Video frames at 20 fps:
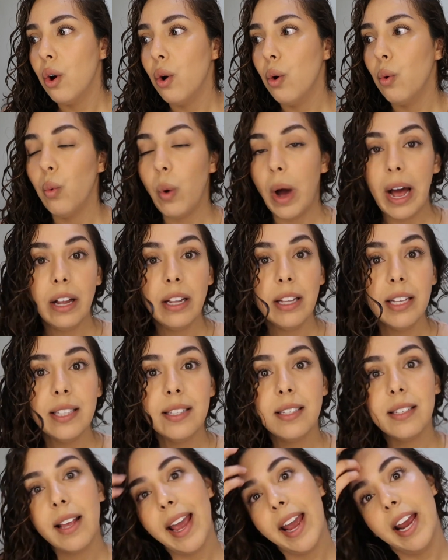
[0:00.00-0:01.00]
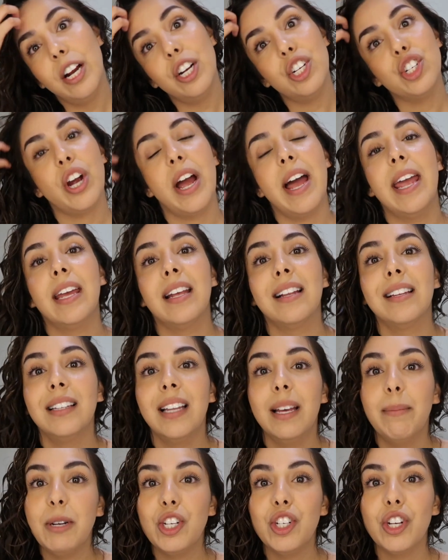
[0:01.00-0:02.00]
While it's air drying,
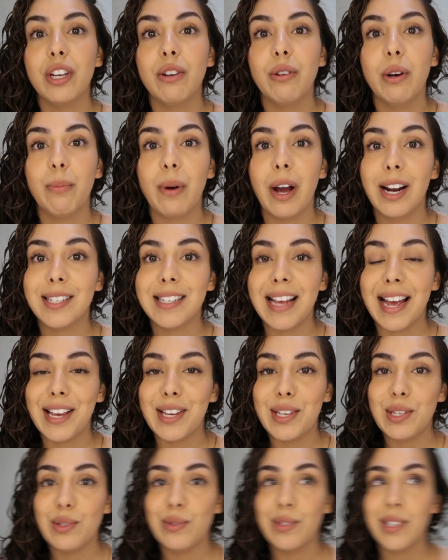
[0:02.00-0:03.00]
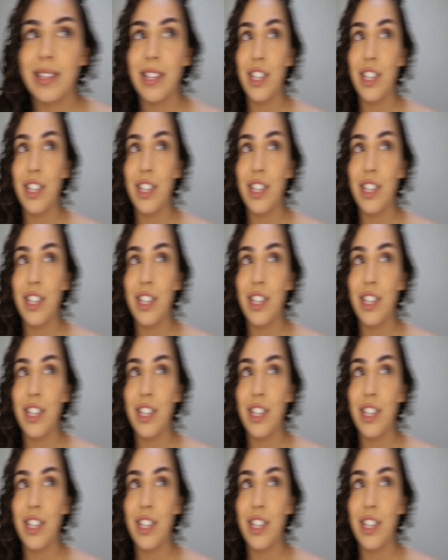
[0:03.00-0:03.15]
let me show you what products I used in